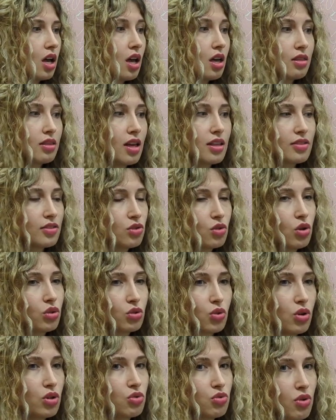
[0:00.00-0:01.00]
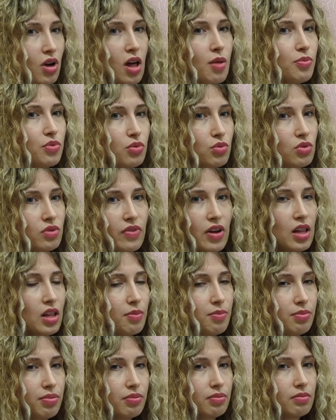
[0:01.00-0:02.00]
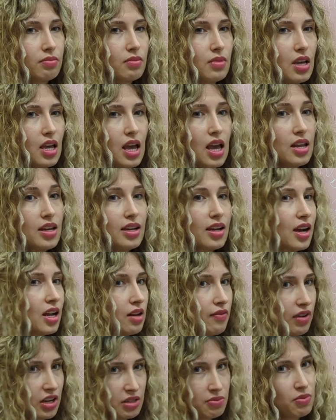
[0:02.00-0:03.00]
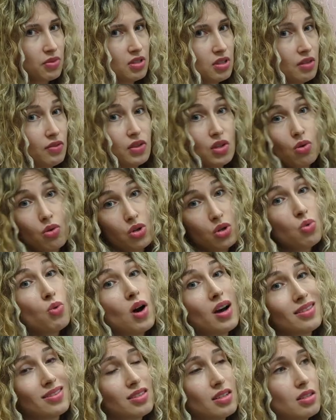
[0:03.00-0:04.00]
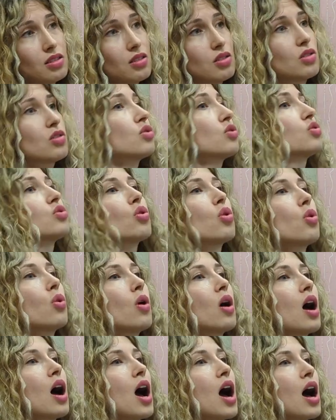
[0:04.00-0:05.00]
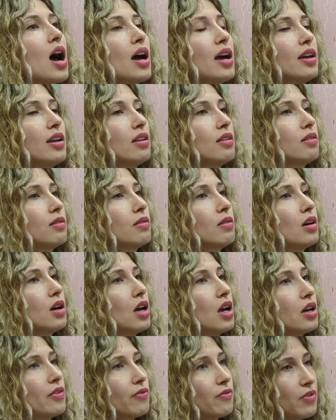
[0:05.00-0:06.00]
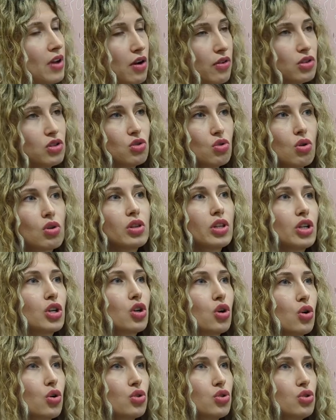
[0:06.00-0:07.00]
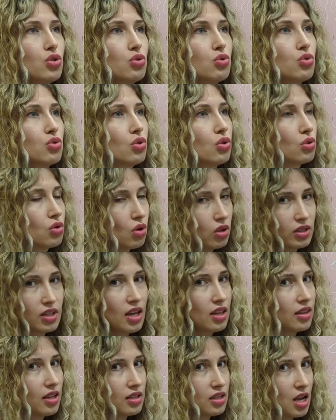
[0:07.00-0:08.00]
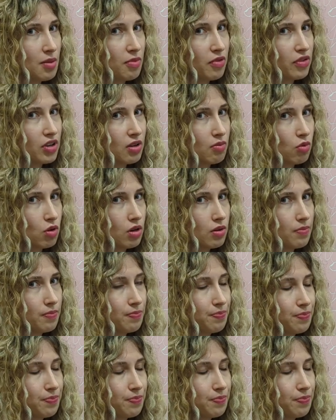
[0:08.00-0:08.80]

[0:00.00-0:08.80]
And that's not going to help you develop any kind of expressivity or nuances. So I very strongly encourage you to not get that type of keyboard.